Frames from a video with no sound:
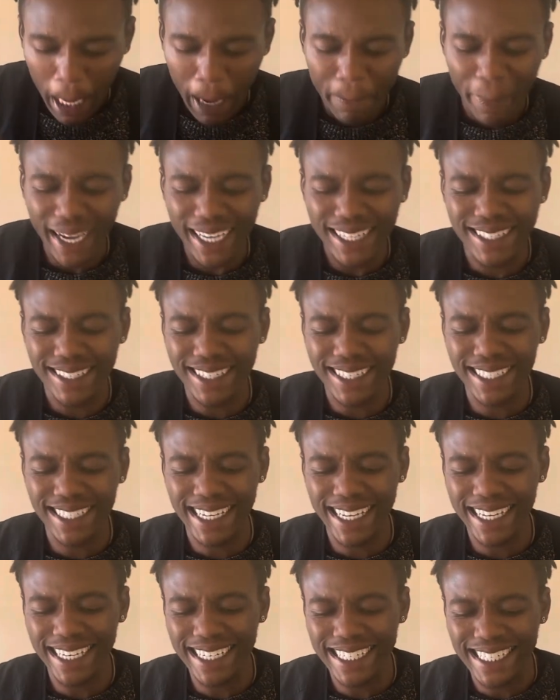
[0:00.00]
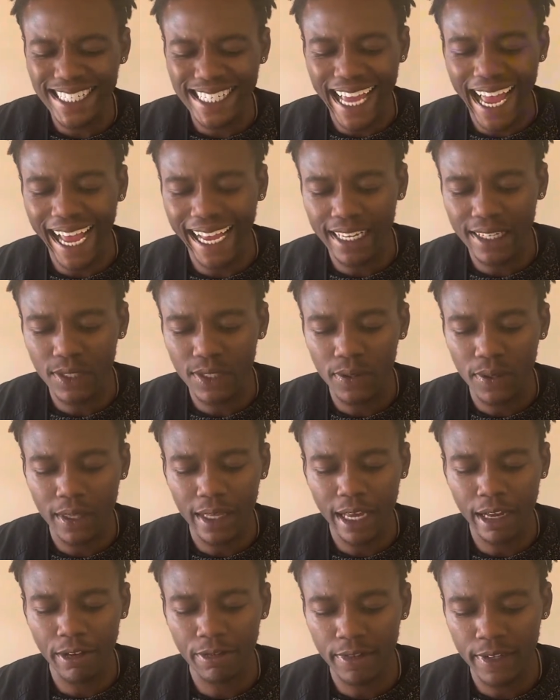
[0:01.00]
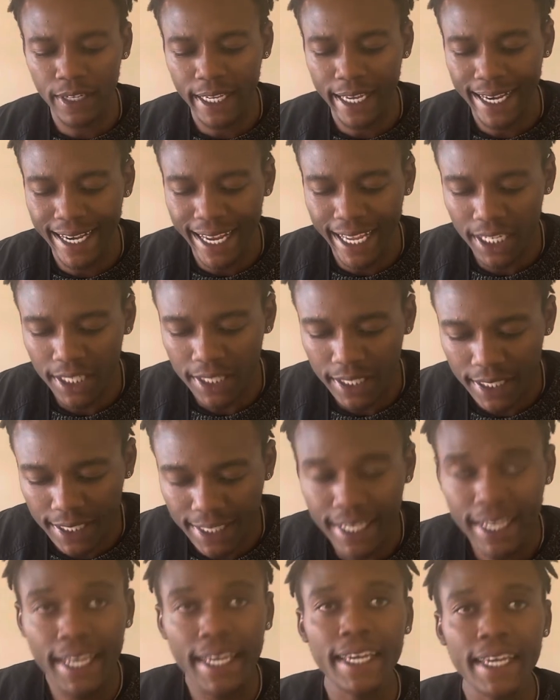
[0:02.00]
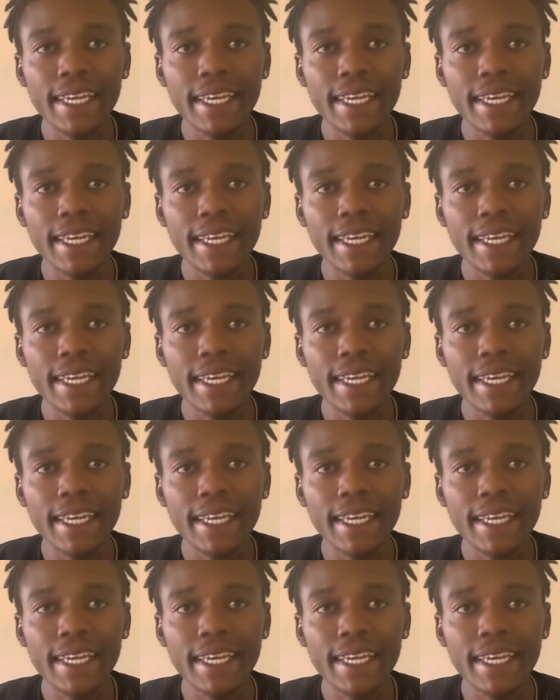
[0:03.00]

By strengthening ties with African nations,